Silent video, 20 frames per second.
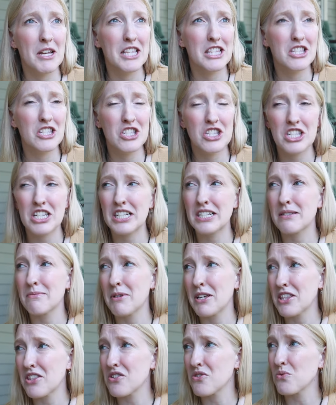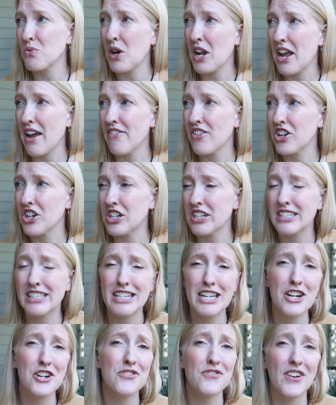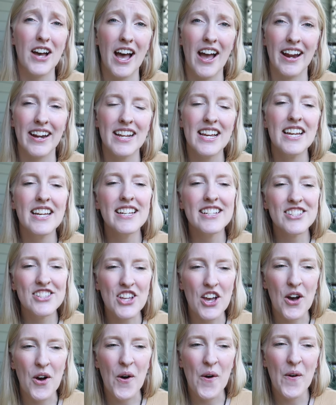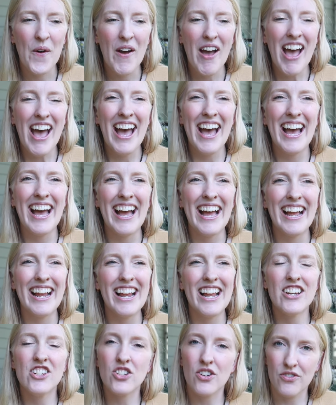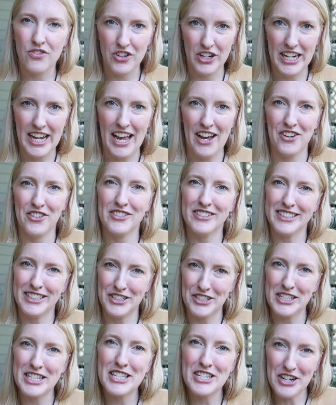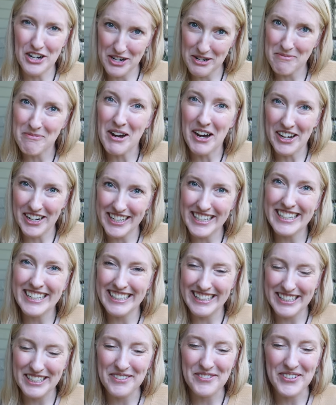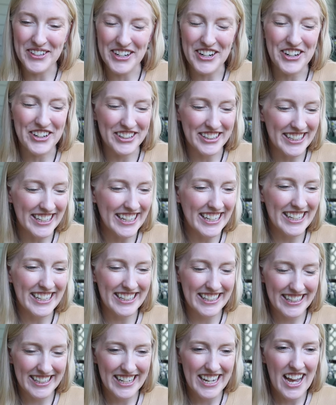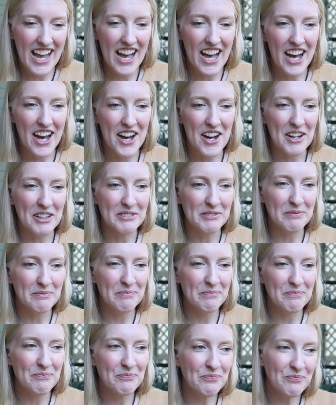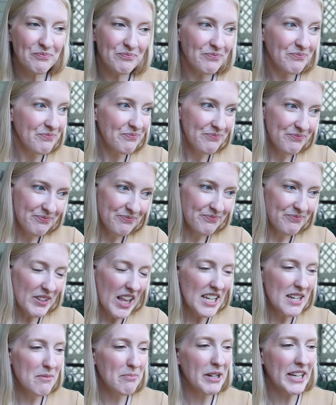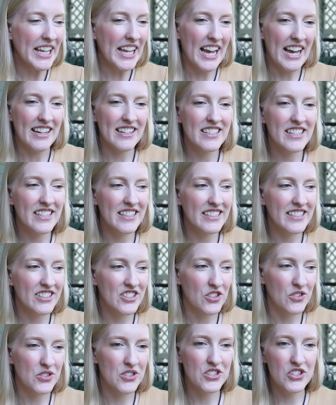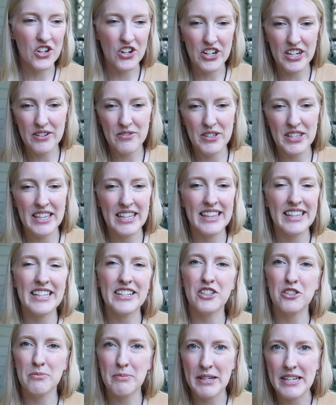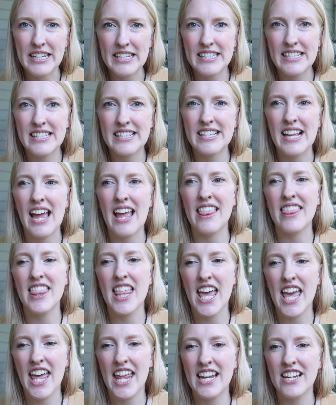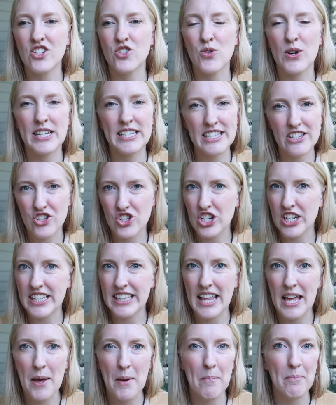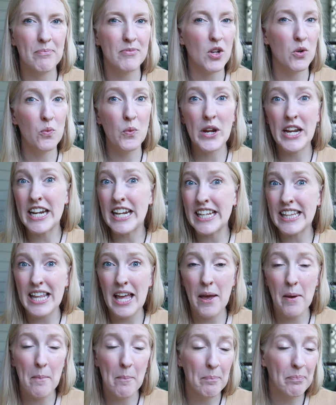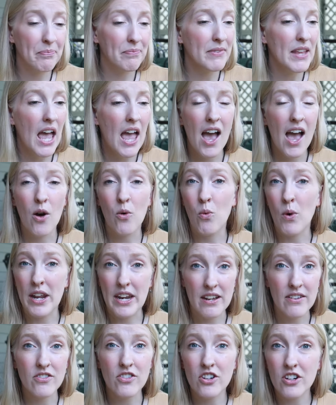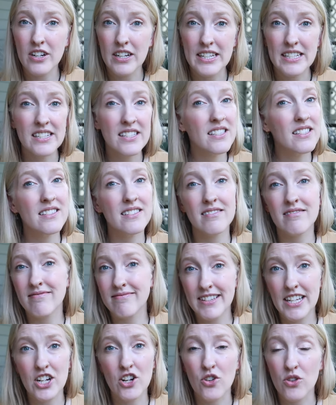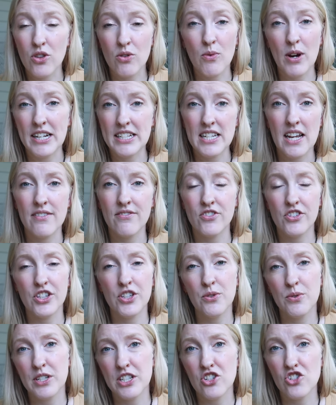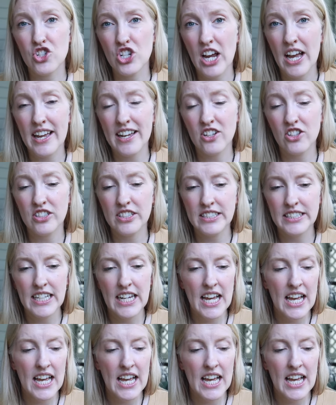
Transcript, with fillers: months, six months, whatever. They're fine. So don't freak out. You can start them on it a little bit early. Um, but yeah, so starting with little bits and then transitioning them, weaning them, whenever is, you know, the right time for you and your child.